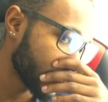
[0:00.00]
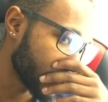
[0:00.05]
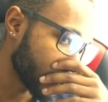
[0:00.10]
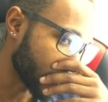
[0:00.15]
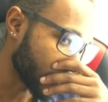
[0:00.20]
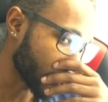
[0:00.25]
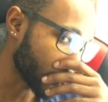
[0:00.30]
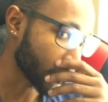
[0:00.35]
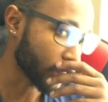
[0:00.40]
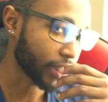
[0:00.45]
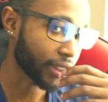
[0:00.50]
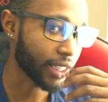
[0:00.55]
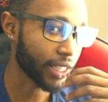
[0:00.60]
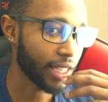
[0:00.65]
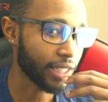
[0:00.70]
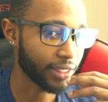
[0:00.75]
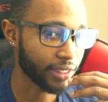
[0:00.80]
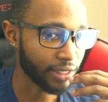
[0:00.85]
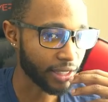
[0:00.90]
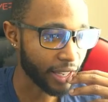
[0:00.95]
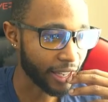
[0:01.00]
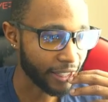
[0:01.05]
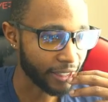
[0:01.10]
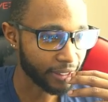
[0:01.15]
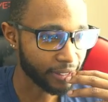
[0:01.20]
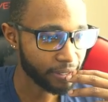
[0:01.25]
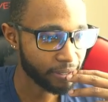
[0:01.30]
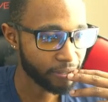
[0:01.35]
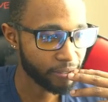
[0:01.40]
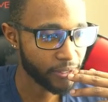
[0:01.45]
Rook takes knight,
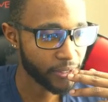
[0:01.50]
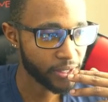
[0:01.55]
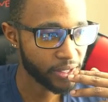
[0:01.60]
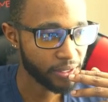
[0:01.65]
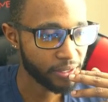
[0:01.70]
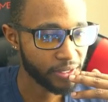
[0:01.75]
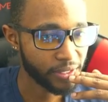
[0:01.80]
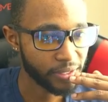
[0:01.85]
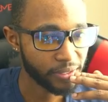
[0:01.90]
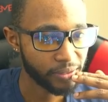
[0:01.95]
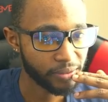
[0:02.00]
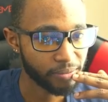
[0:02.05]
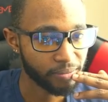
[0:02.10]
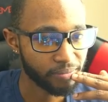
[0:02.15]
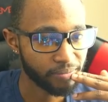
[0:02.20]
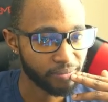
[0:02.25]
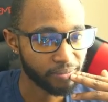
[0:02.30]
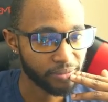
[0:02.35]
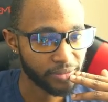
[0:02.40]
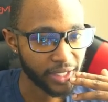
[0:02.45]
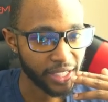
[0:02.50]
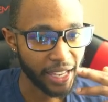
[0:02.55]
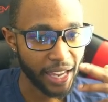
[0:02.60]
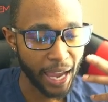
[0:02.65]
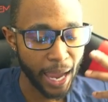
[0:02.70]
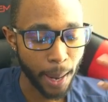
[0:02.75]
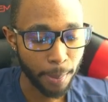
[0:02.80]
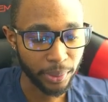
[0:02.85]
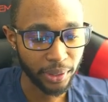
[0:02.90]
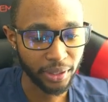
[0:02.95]

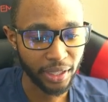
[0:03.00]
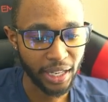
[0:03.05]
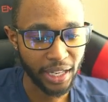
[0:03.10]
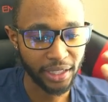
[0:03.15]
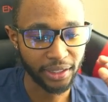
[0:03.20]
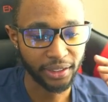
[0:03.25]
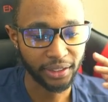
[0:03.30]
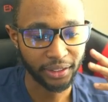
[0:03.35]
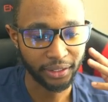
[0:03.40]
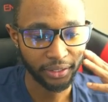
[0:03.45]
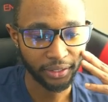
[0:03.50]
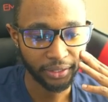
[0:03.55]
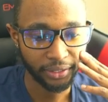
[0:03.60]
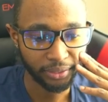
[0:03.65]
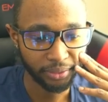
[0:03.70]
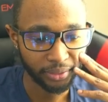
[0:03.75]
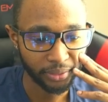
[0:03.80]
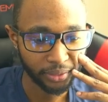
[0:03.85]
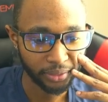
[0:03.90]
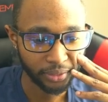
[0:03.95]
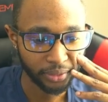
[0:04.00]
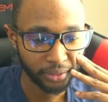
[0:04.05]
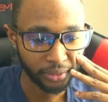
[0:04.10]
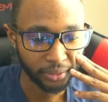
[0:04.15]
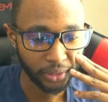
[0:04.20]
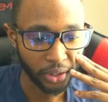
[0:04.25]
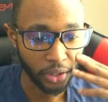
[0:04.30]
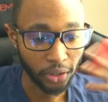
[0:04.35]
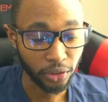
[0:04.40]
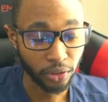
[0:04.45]
capitalizing
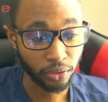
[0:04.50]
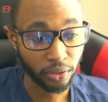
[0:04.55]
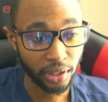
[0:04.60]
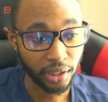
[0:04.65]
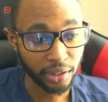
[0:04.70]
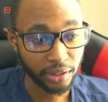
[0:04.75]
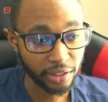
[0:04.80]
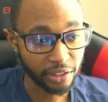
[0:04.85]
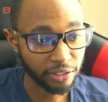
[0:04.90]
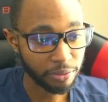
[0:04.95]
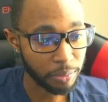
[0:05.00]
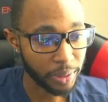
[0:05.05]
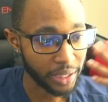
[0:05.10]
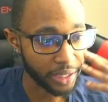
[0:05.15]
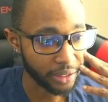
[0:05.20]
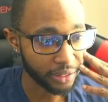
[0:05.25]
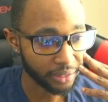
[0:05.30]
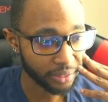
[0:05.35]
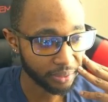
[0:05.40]
on the relative pin.